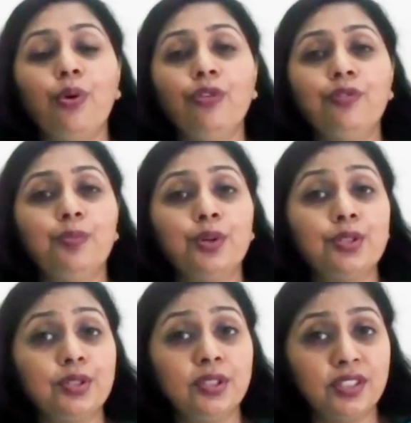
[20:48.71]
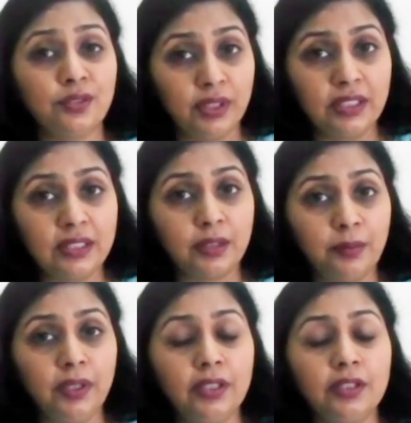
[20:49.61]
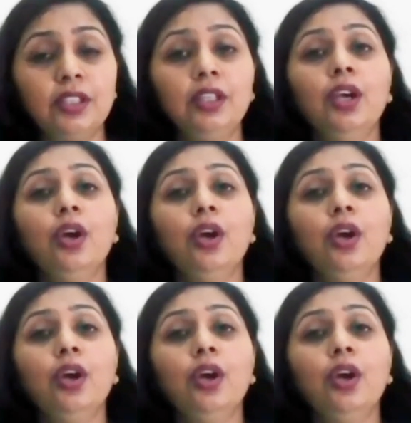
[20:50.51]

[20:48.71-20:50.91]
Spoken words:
of persons with disability